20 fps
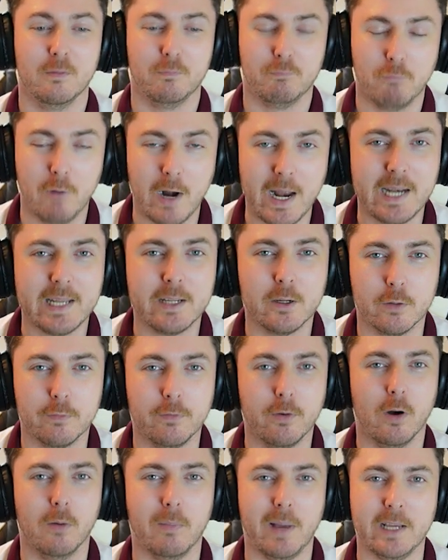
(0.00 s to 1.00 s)
Really good
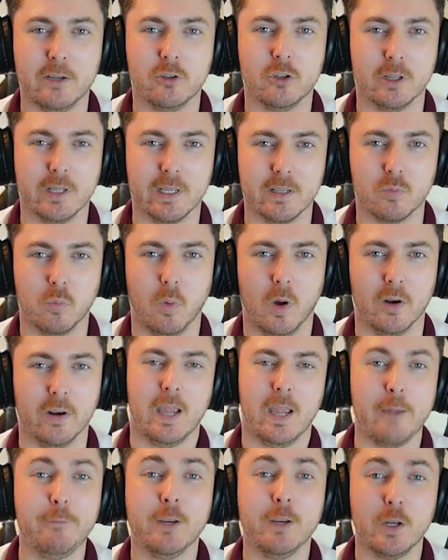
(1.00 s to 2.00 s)
formation, this one.
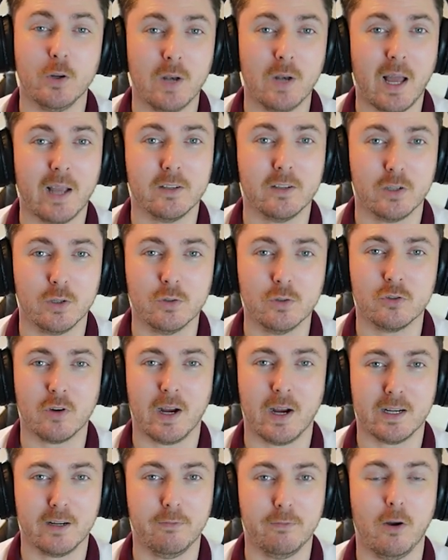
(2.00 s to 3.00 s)
If you do like
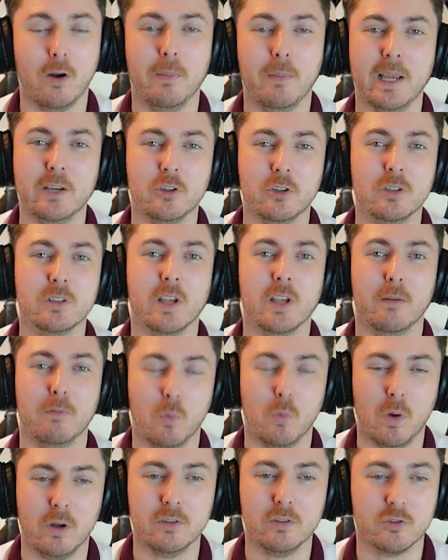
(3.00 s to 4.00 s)
2-striker formations over
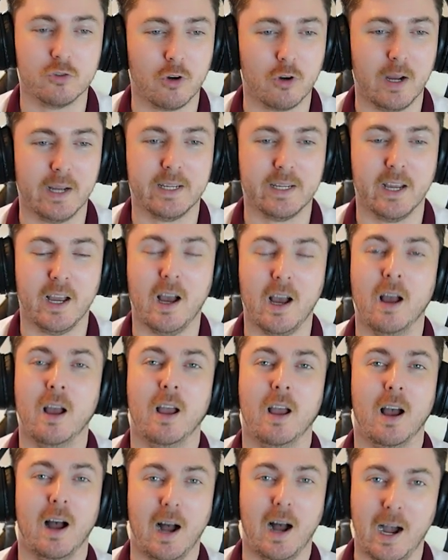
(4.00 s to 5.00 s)
1 striker,
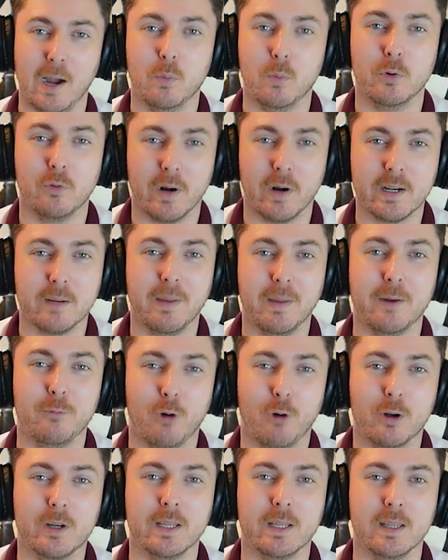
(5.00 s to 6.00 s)
I would recommend rocking